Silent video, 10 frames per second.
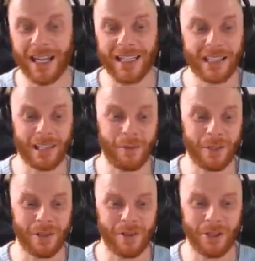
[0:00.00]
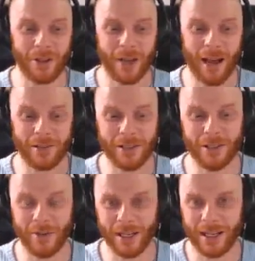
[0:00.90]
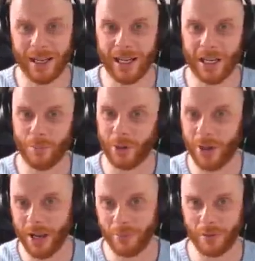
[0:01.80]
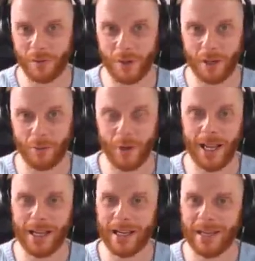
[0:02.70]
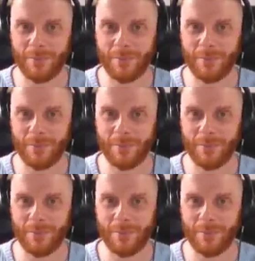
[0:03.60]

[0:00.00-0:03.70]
This template is going to show you how to do it in a polite but firm way,